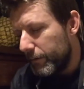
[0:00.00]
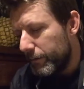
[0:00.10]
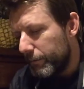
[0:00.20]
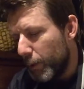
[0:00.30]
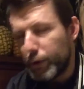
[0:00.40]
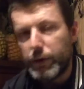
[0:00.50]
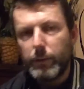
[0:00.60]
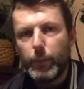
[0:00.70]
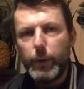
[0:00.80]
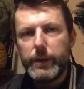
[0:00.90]

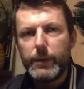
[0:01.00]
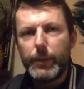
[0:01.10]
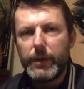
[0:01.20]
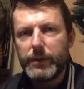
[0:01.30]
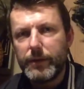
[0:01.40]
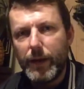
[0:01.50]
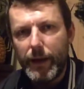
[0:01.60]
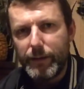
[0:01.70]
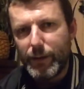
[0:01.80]
mushed Weetabix there